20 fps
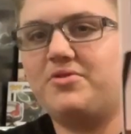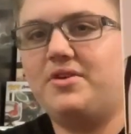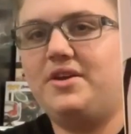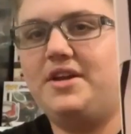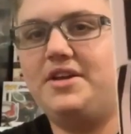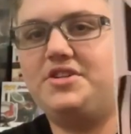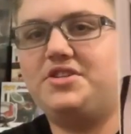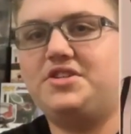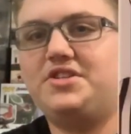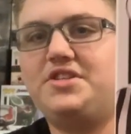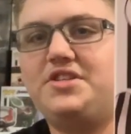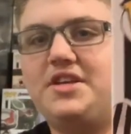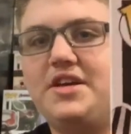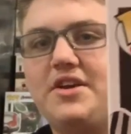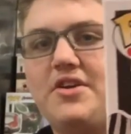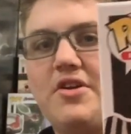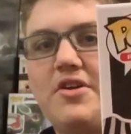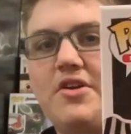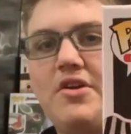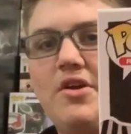edition
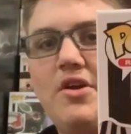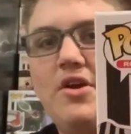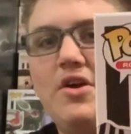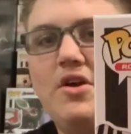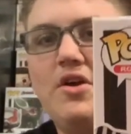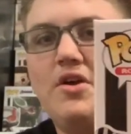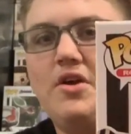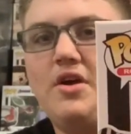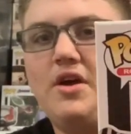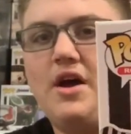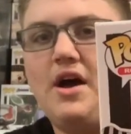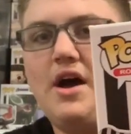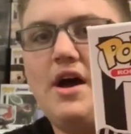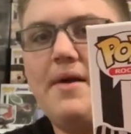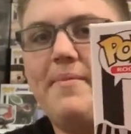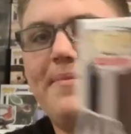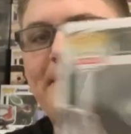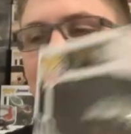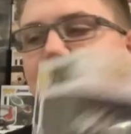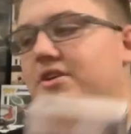sticker. Uh,
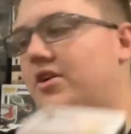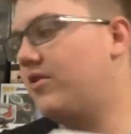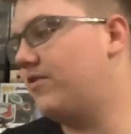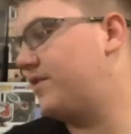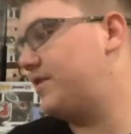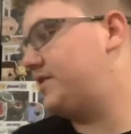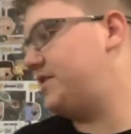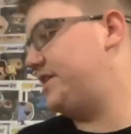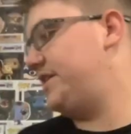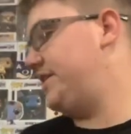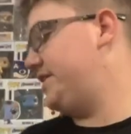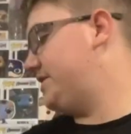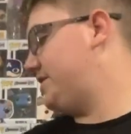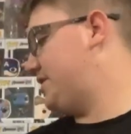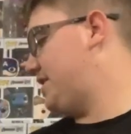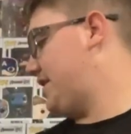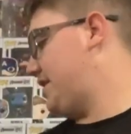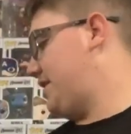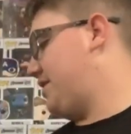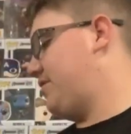means overseas.
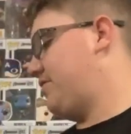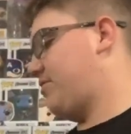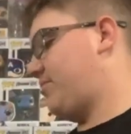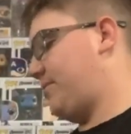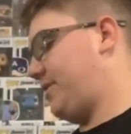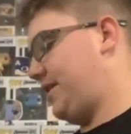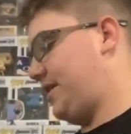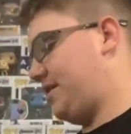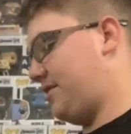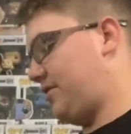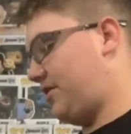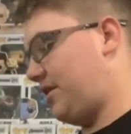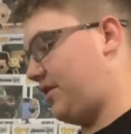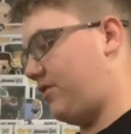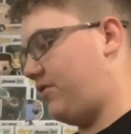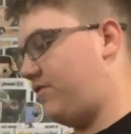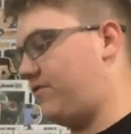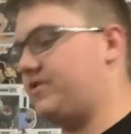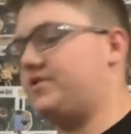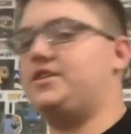They normally get a lot of
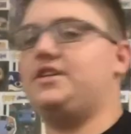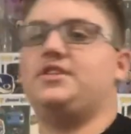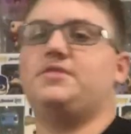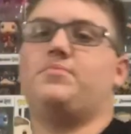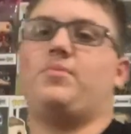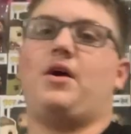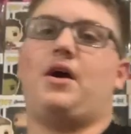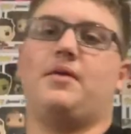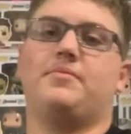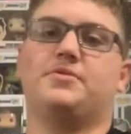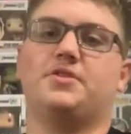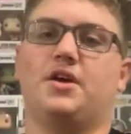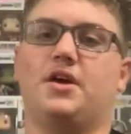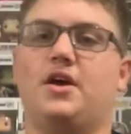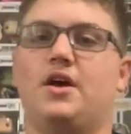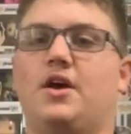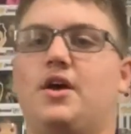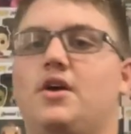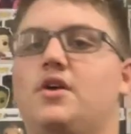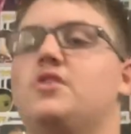overseas pops.
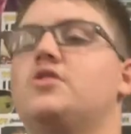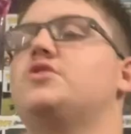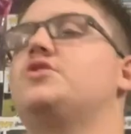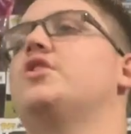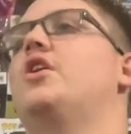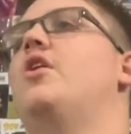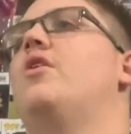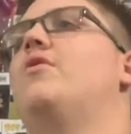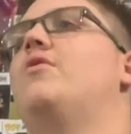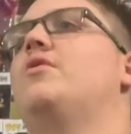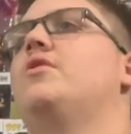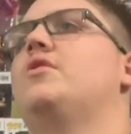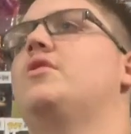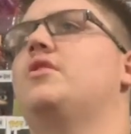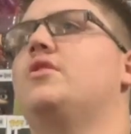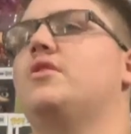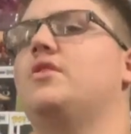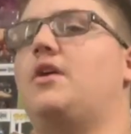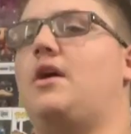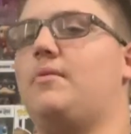So
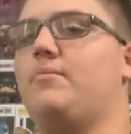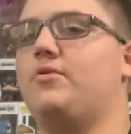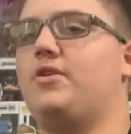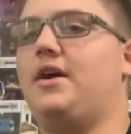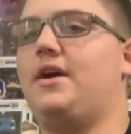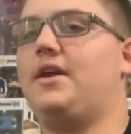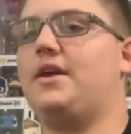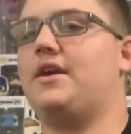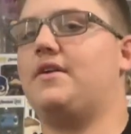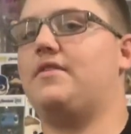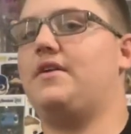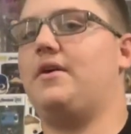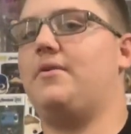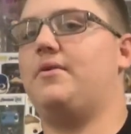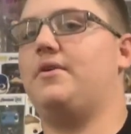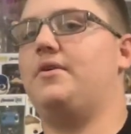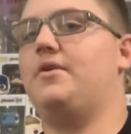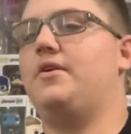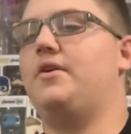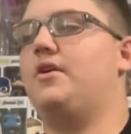I'm glad I got that
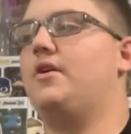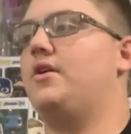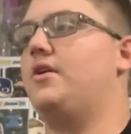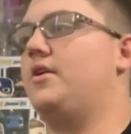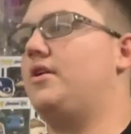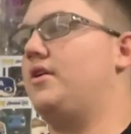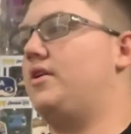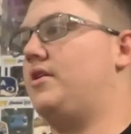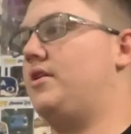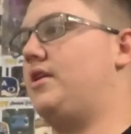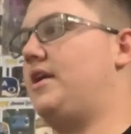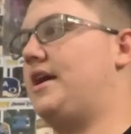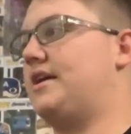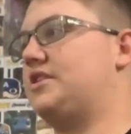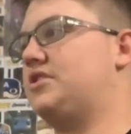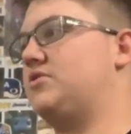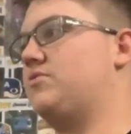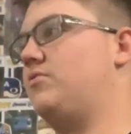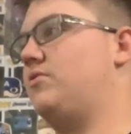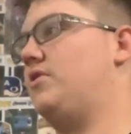one.
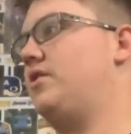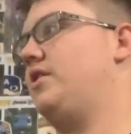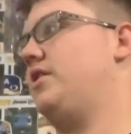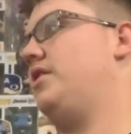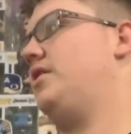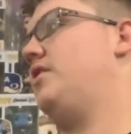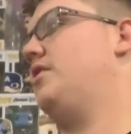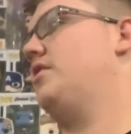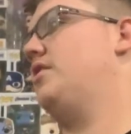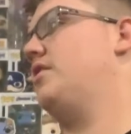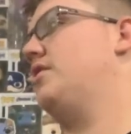Next one.